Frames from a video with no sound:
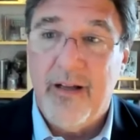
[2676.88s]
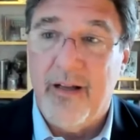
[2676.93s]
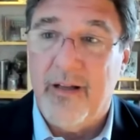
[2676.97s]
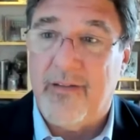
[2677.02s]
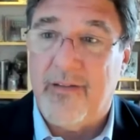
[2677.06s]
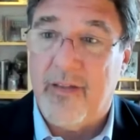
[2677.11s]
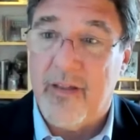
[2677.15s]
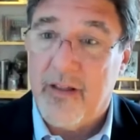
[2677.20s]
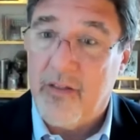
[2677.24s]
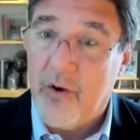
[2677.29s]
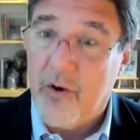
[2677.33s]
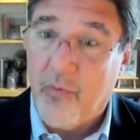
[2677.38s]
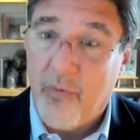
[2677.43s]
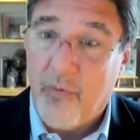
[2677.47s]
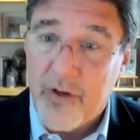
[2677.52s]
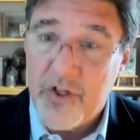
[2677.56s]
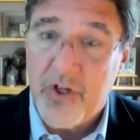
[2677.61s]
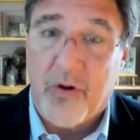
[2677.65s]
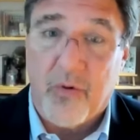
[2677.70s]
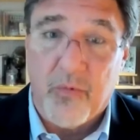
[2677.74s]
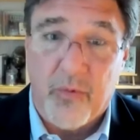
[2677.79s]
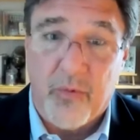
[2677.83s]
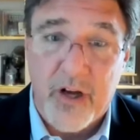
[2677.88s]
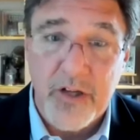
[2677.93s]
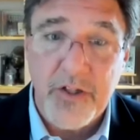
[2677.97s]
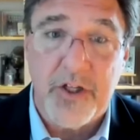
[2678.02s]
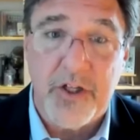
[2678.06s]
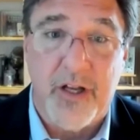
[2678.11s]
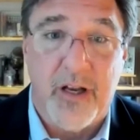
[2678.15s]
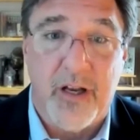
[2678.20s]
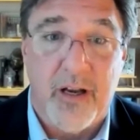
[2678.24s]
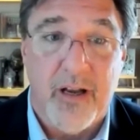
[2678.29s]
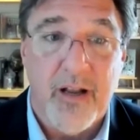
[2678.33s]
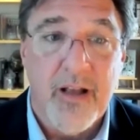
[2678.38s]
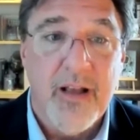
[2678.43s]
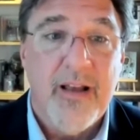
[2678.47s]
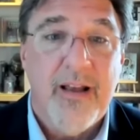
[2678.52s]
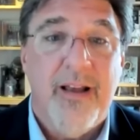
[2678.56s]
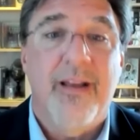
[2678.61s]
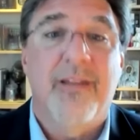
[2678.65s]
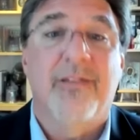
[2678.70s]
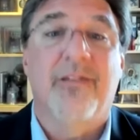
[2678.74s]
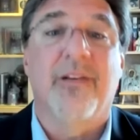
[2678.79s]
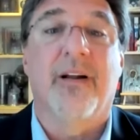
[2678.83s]
it, in the original Russian,
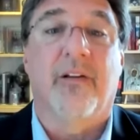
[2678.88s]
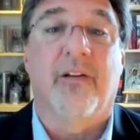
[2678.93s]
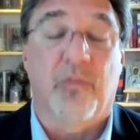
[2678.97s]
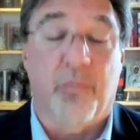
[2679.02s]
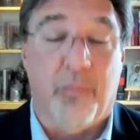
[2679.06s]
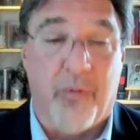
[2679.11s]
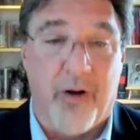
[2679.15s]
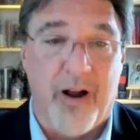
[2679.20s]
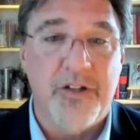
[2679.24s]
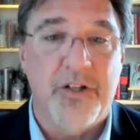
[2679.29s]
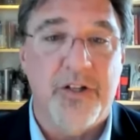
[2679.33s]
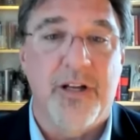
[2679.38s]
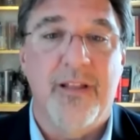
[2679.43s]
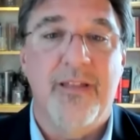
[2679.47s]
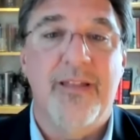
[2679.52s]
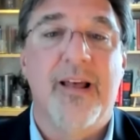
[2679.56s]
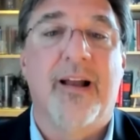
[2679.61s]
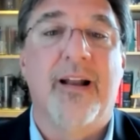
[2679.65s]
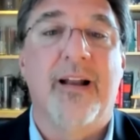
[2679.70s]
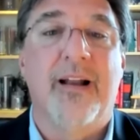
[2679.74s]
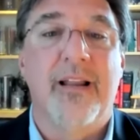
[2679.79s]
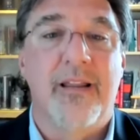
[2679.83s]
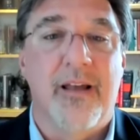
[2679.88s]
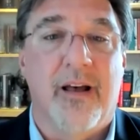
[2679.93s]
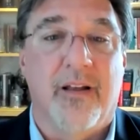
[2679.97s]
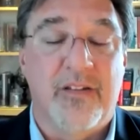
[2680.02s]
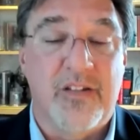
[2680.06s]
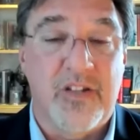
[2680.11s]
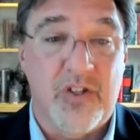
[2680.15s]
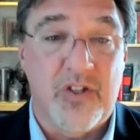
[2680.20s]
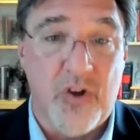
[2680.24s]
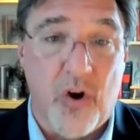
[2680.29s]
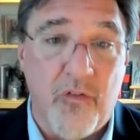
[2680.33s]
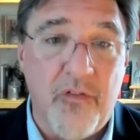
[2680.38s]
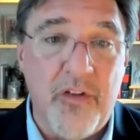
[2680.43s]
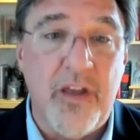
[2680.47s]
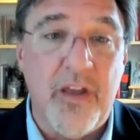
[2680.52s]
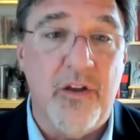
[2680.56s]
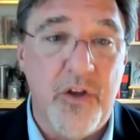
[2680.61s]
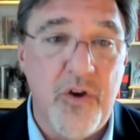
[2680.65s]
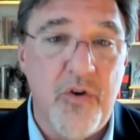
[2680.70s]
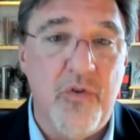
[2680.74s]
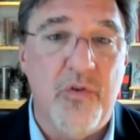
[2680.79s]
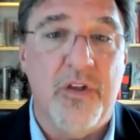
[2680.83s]
is an expression that the
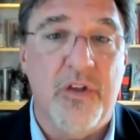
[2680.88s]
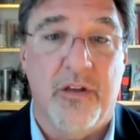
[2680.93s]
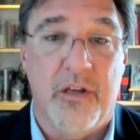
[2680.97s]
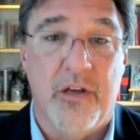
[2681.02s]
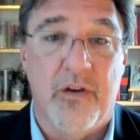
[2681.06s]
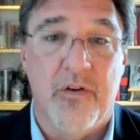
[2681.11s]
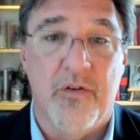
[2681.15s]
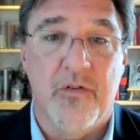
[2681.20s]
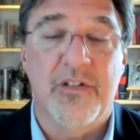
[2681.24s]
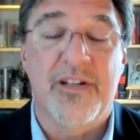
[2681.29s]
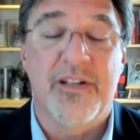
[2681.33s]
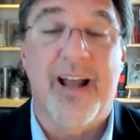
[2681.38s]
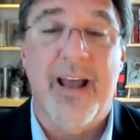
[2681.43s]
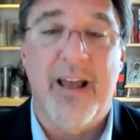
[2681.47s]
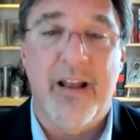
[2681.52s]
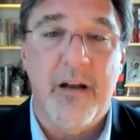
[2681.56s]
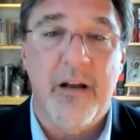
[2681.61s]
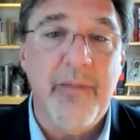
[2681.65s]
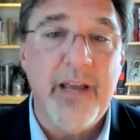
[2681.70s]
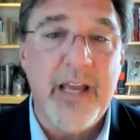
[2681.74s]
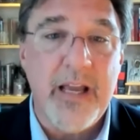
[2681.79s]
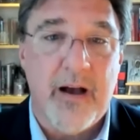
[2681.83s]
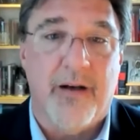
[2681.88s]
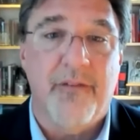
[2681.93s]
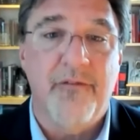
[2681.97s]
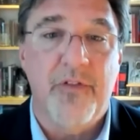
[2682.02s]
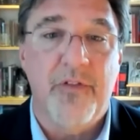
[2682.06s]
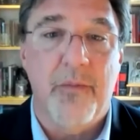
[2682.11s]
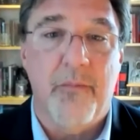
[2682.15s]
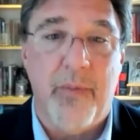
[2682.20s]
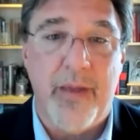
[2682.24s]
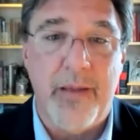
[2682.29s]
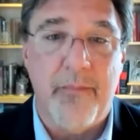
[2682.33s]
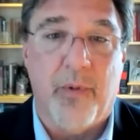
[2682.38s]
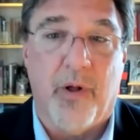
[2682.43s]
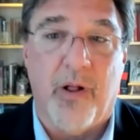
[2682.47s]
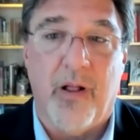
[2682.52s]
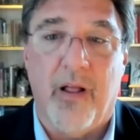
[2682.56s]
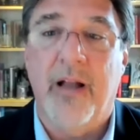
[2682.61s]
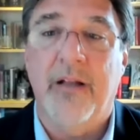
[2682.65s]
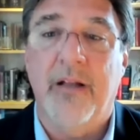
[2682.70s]
Soviet Union used, enemy of the people.